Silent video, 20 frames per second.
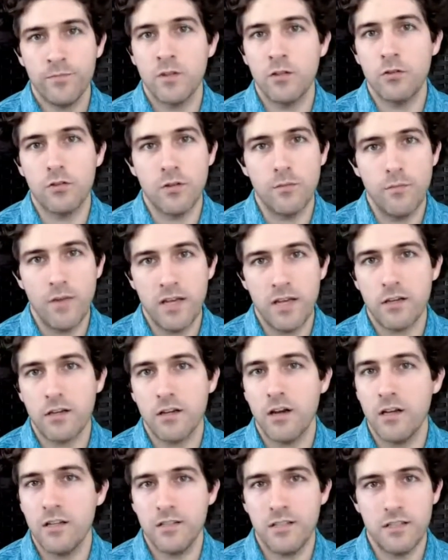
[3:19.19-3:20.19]
You can make
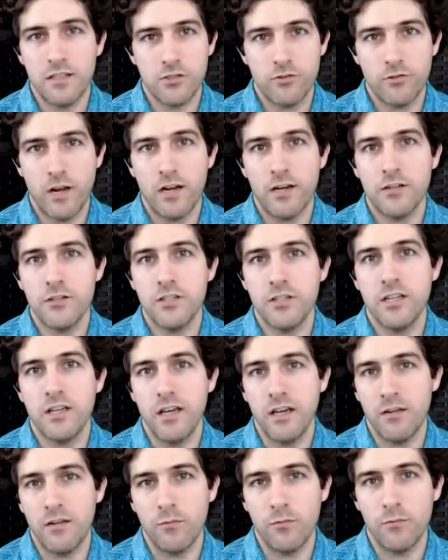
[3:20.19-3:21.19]
content
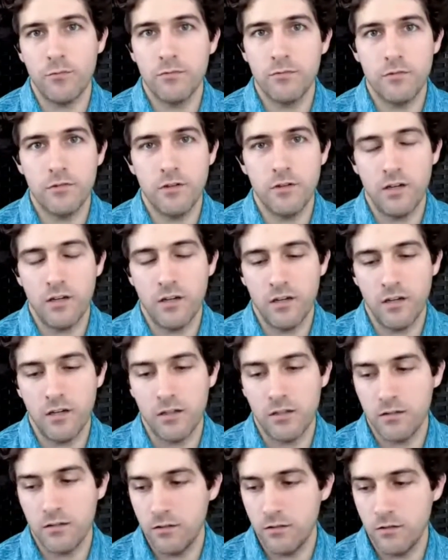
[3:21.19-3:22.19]
strategy and
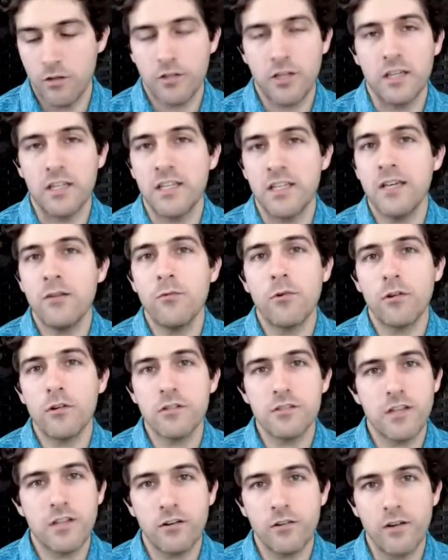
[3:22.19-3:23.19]
uh, look at
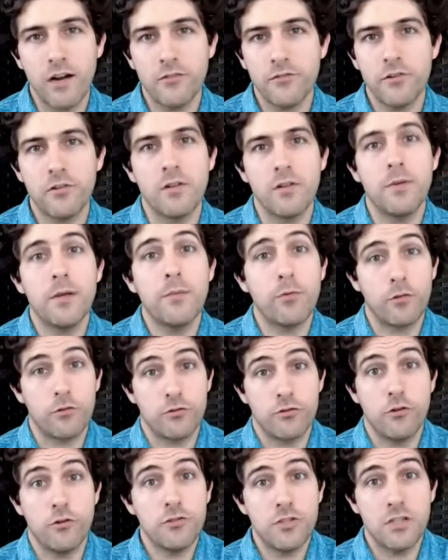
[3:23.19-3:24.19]
keywords that are out there that people are
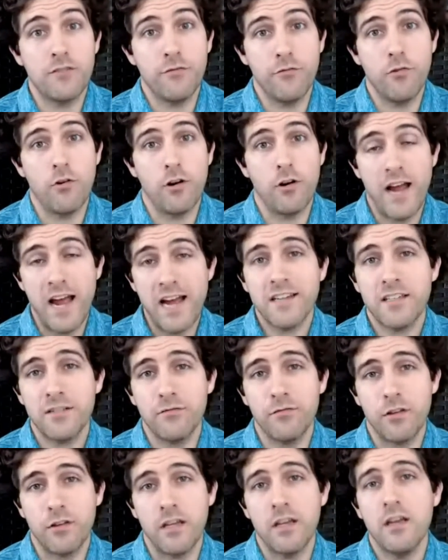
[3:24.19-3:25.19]
searching for
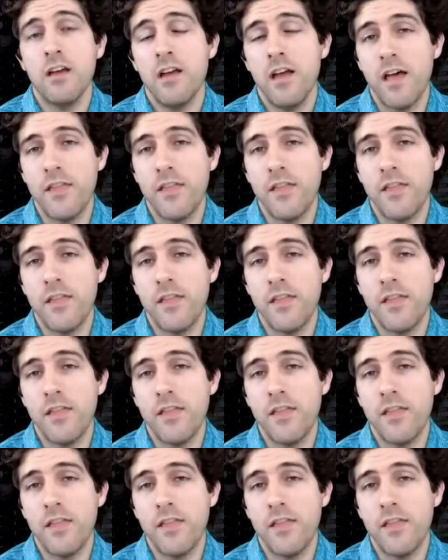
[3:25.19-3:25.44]
actively,